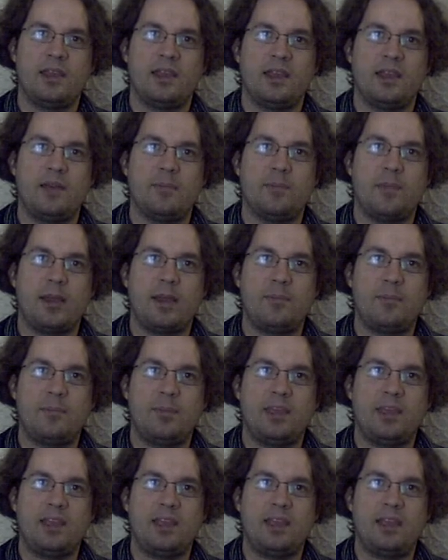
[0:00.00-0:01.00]
It might
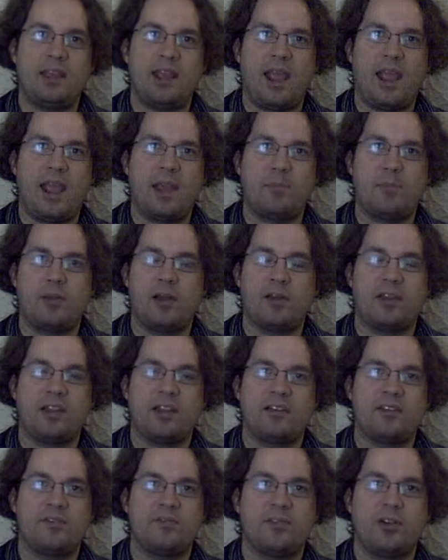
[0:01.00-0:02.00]
be a
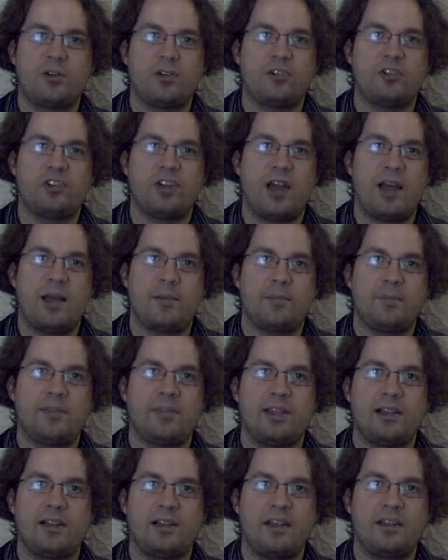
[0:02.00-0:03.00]
plugin to Photoshop
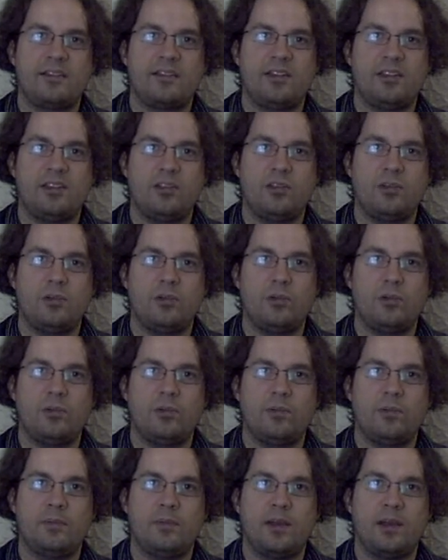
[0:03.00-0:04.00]
that lets
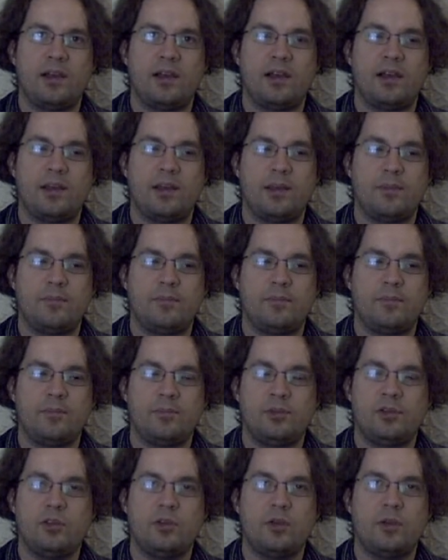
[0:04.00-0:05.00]
you uh,
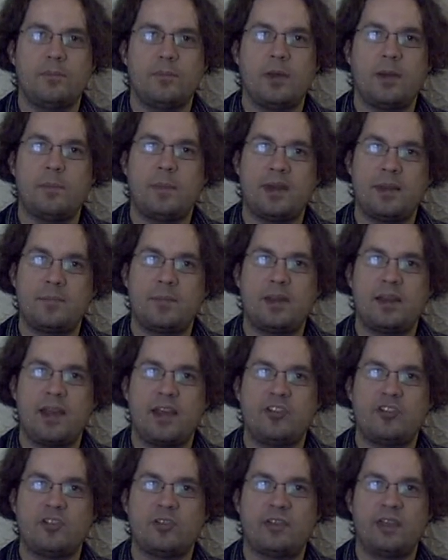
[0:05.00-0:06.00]
do a, a,
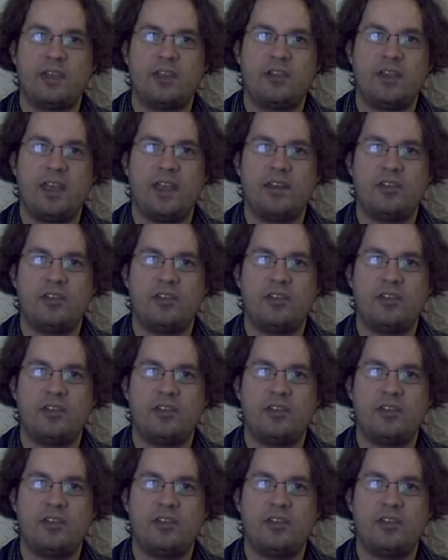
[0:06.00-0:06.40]
manipulation that you can't